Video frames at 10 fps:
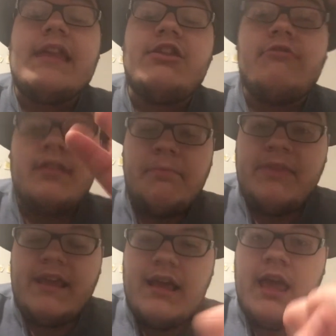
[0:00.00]
into
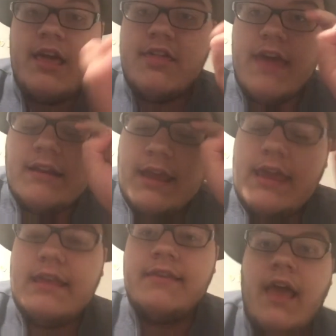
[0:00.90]
something that
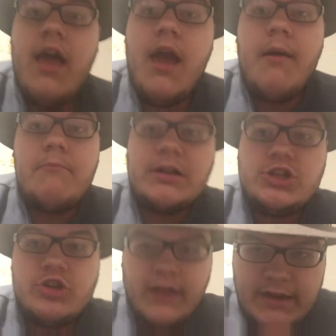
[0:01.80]
is
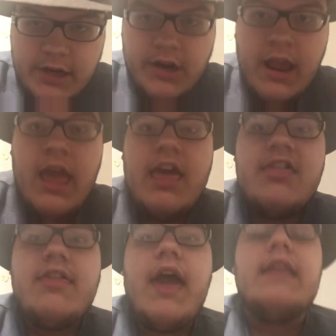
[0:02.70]
much greater
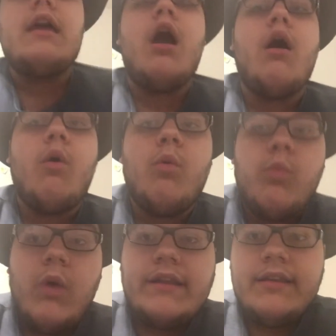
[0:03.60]
than
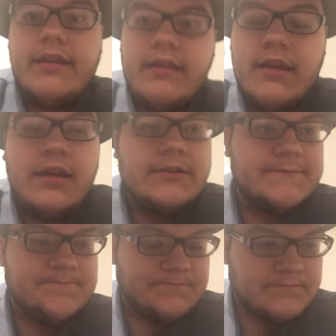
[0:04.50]
what
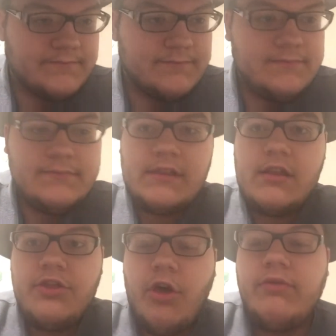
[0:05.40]

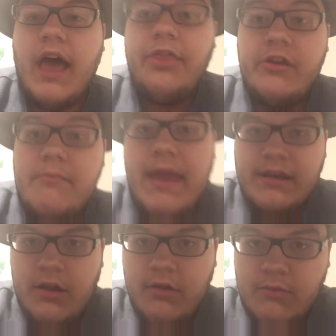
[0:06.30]
those other men